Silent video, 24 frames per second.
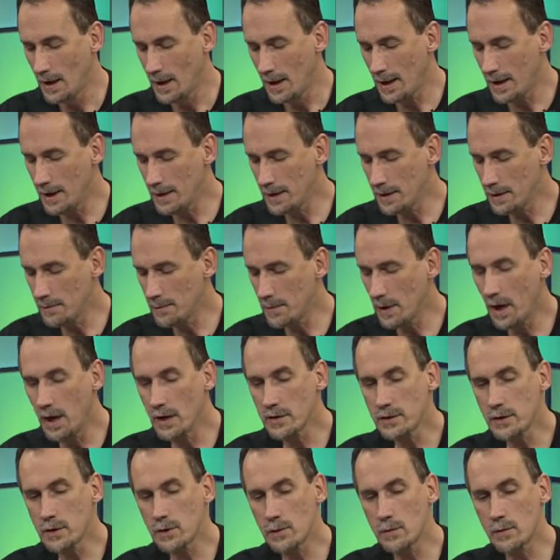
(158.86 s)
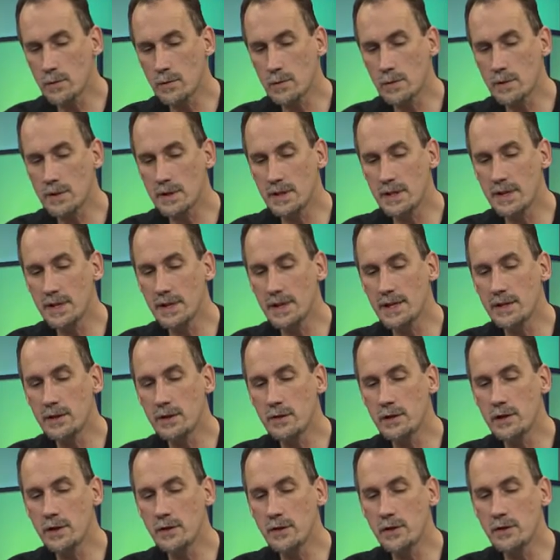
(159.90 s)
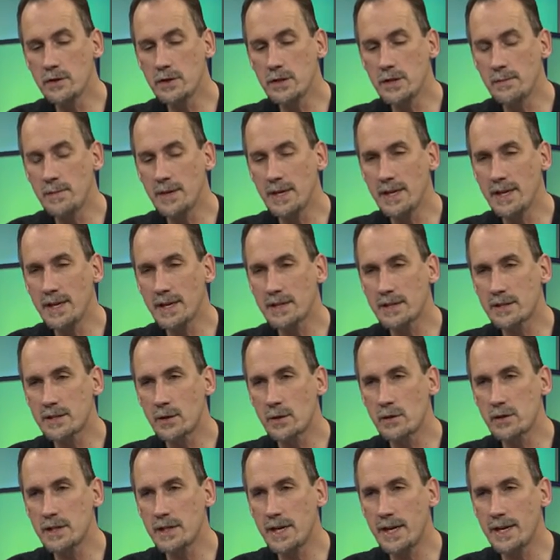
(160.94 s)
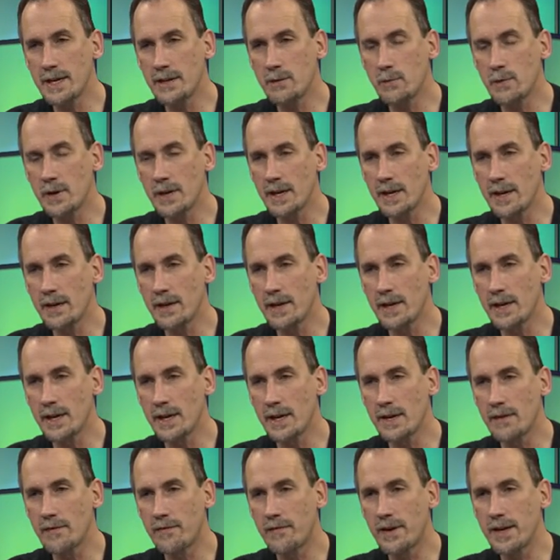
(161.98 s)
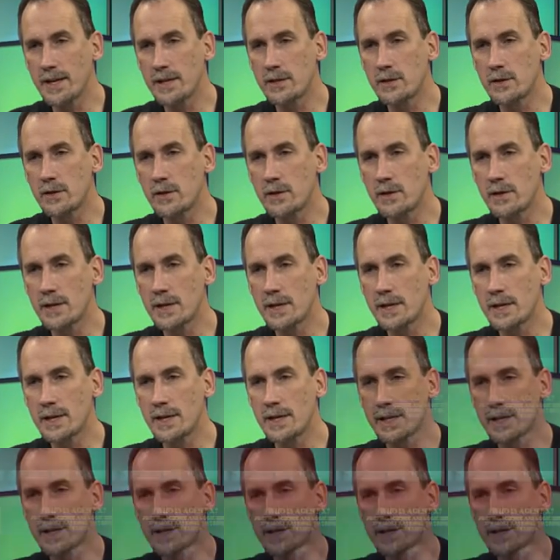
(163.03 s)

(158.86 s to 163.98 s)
Um, also, Neil, I know you used to be associated with uh, Frank Turek and